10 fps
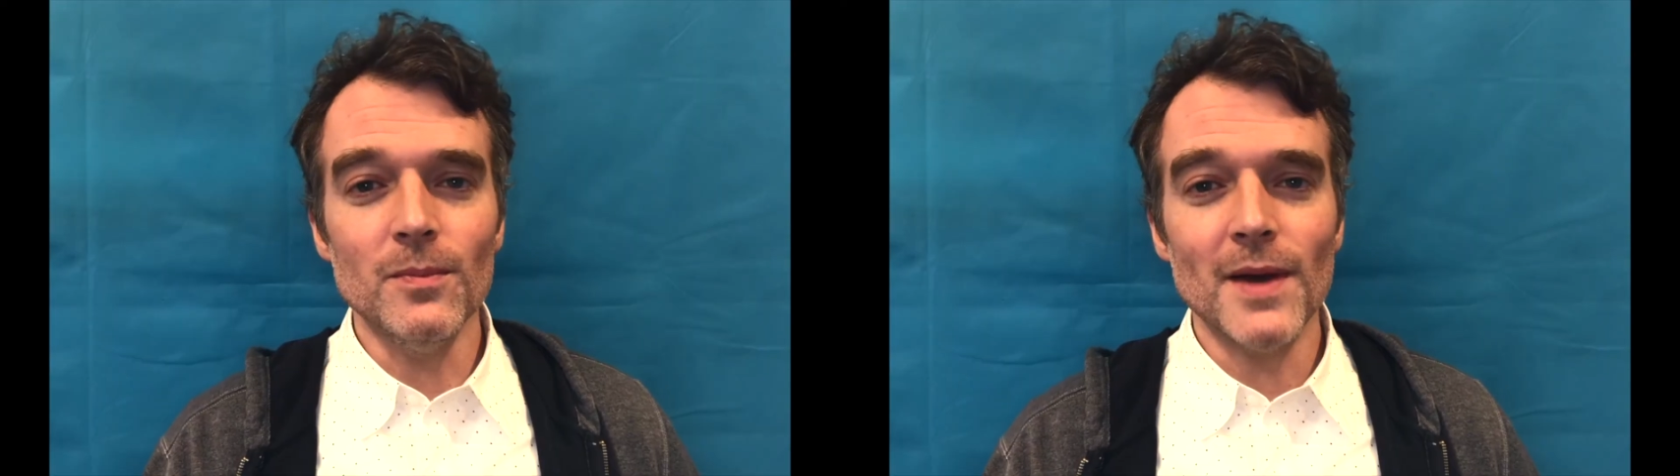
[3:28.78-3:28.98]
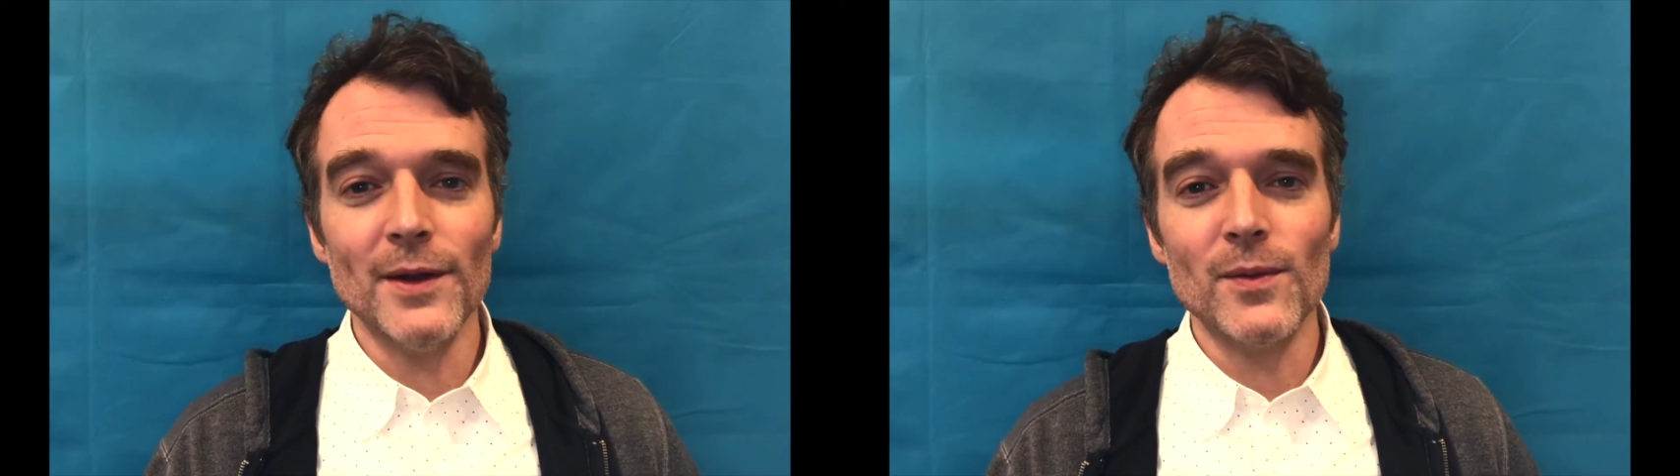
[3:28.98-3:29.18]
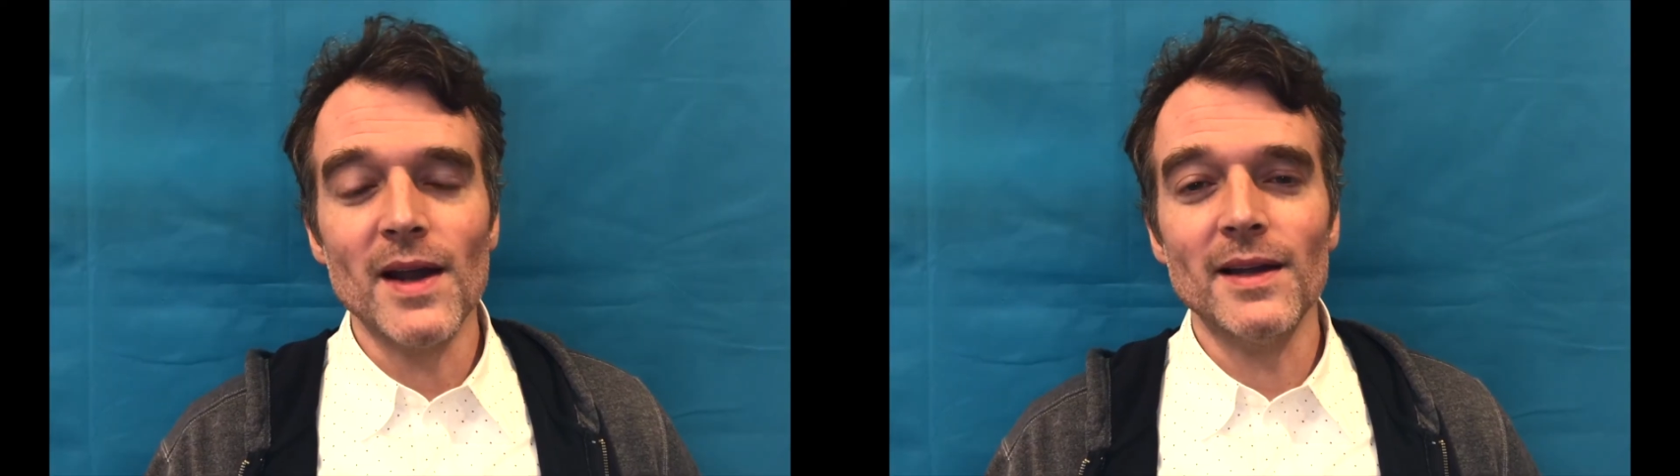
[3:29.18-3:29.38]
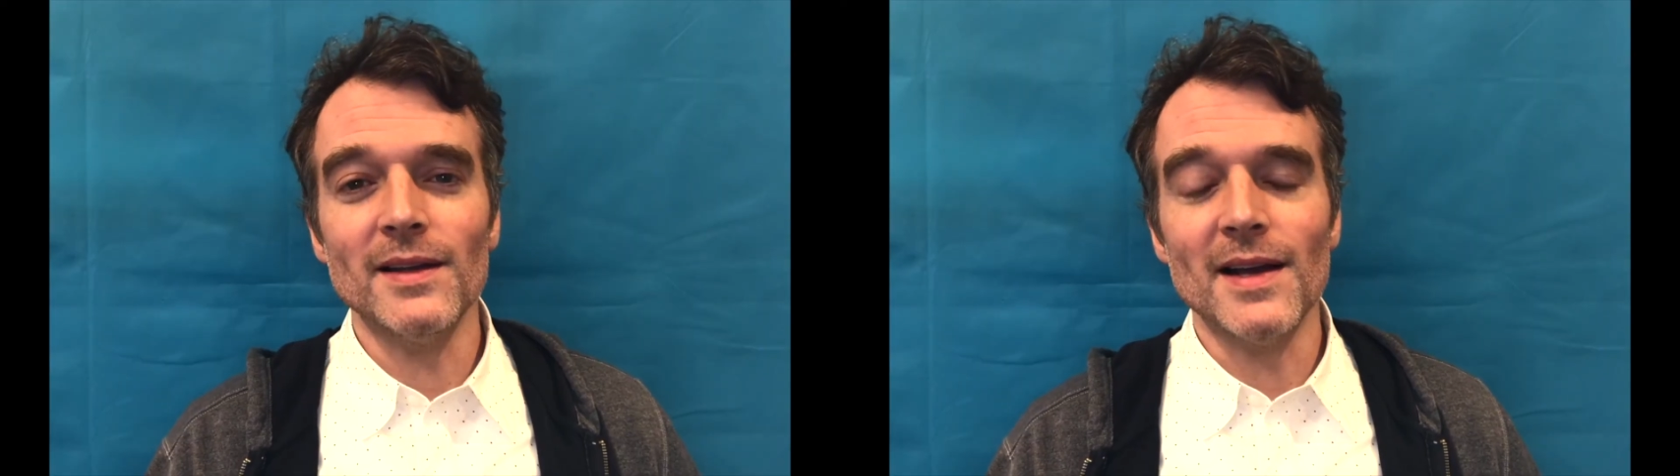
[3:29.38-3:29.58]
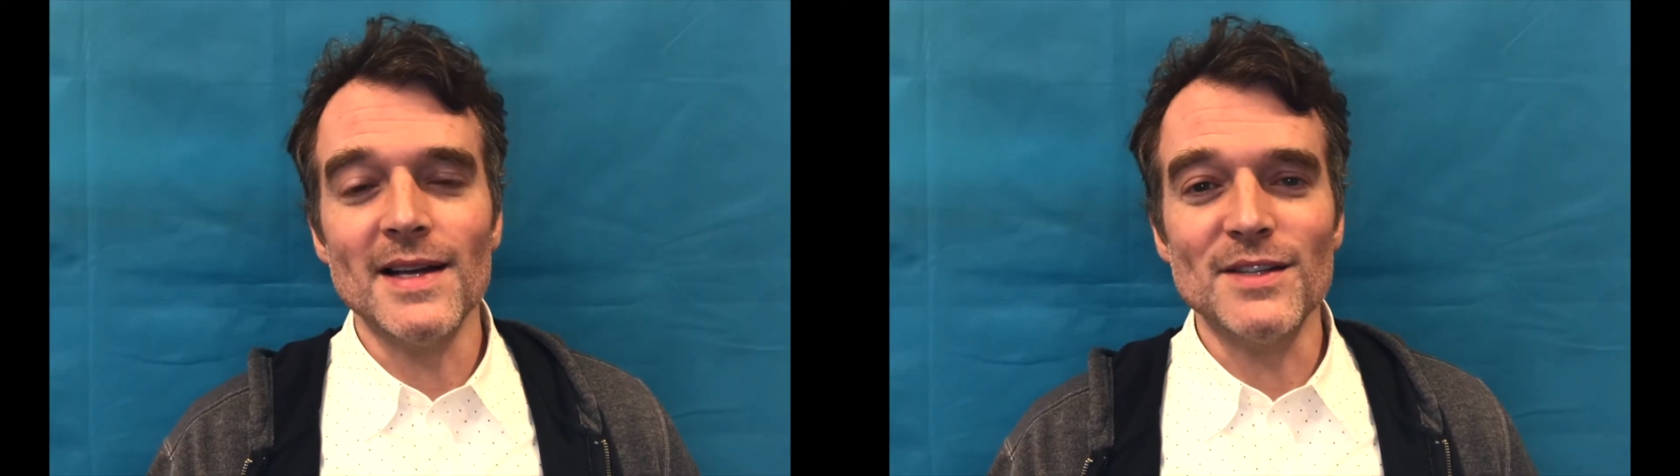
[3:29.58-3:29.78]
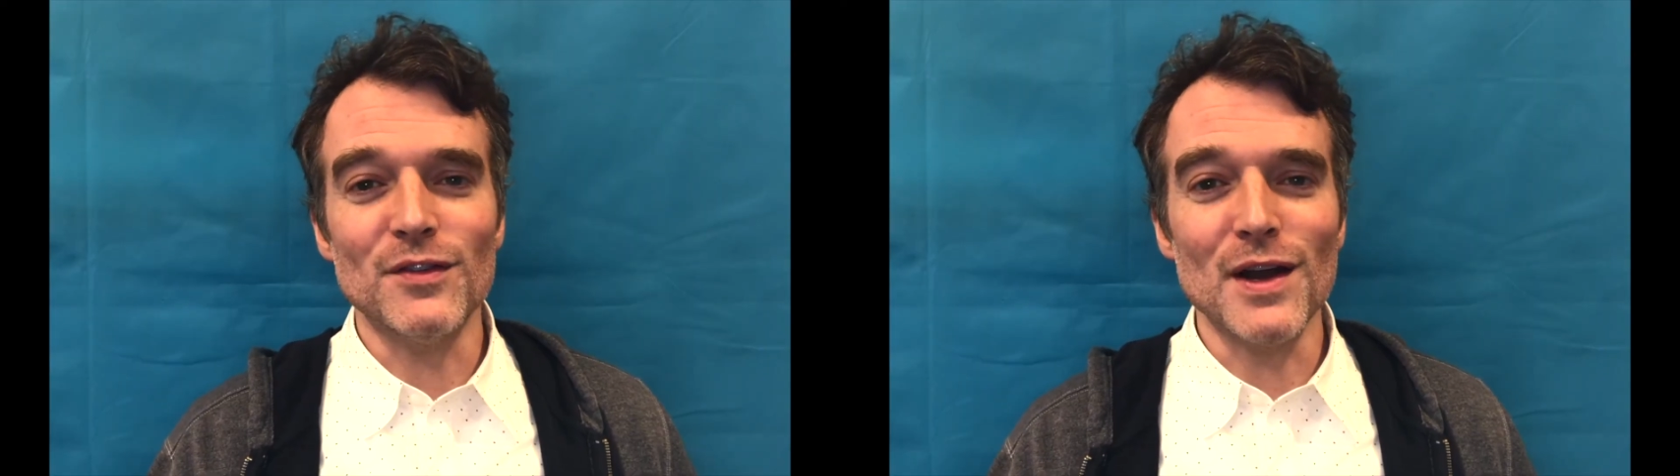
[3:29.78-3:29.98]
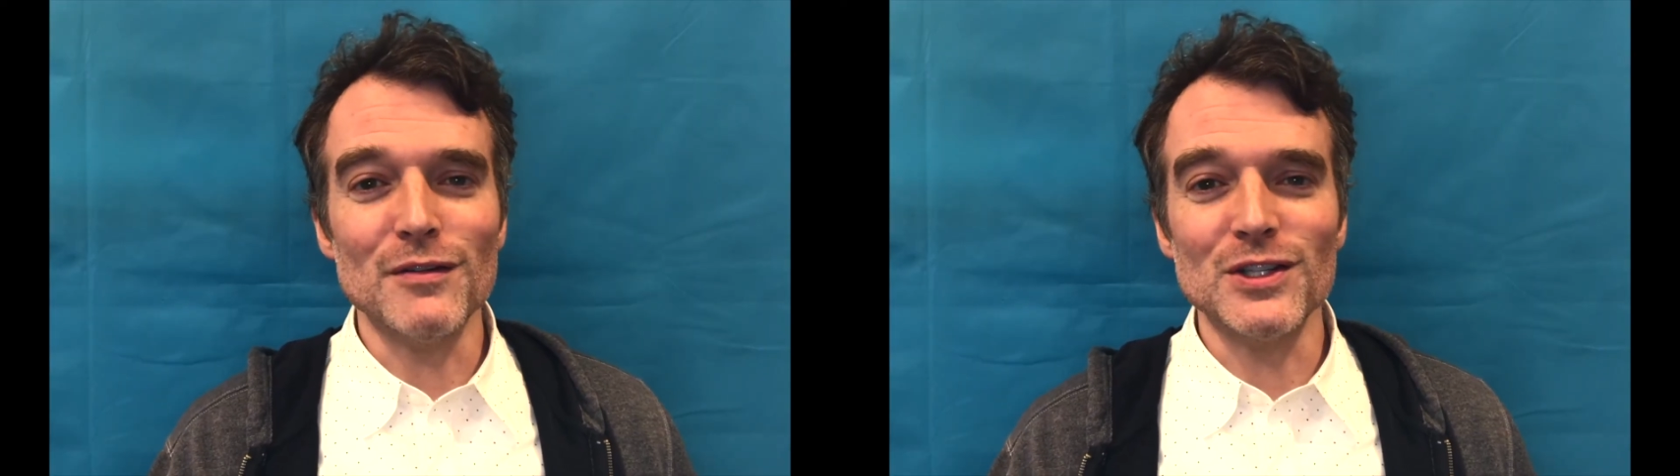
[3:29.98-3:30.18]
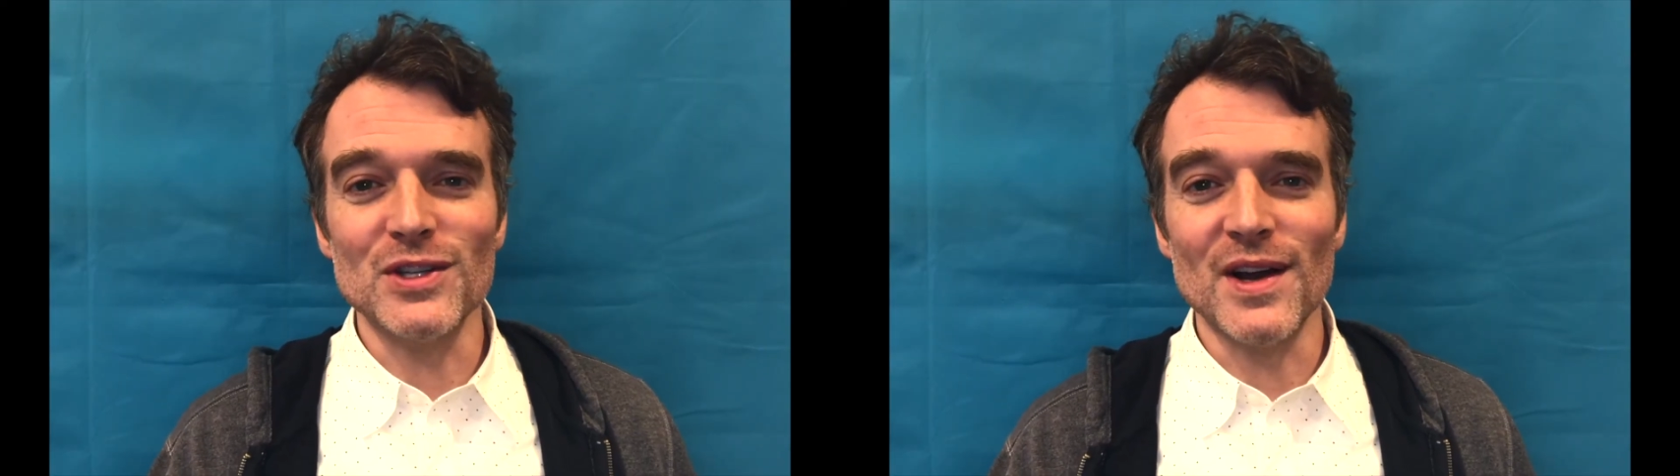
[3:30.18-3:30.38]
might recognize if you ever
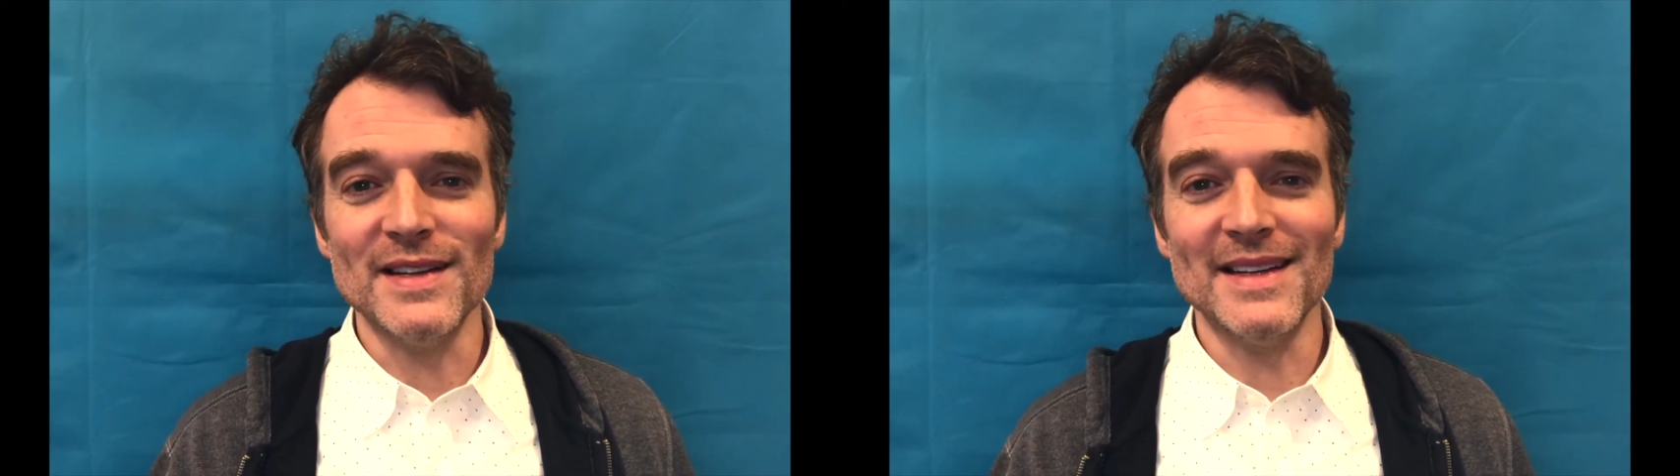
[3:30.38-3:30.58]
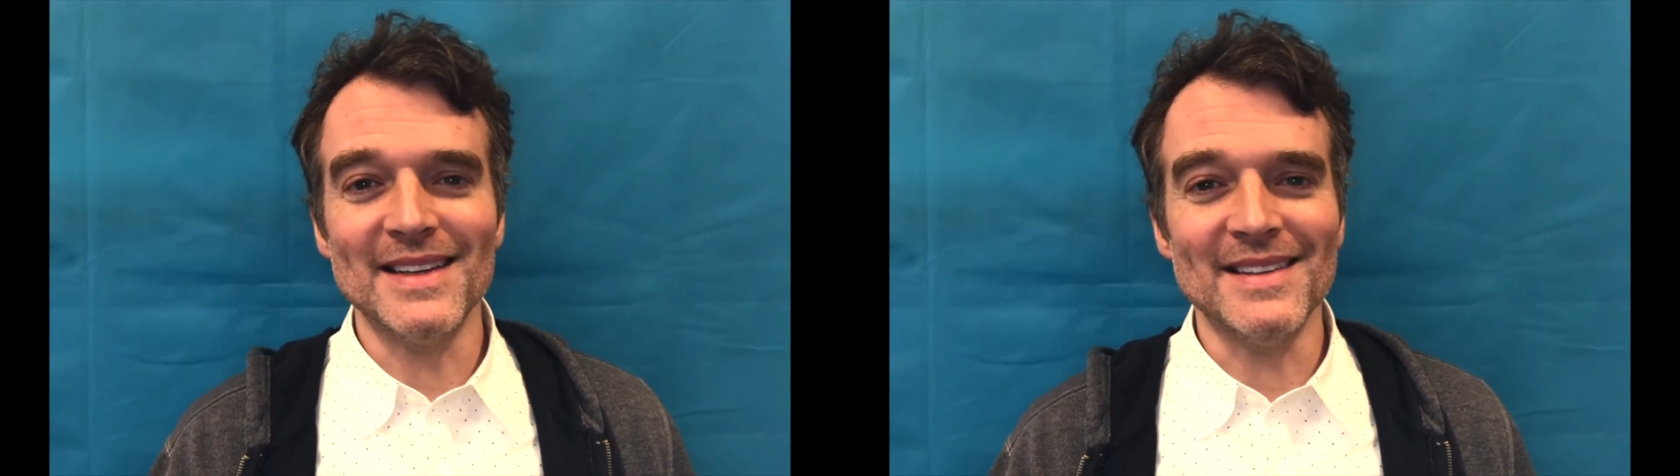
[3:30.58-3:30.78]
saw Nick at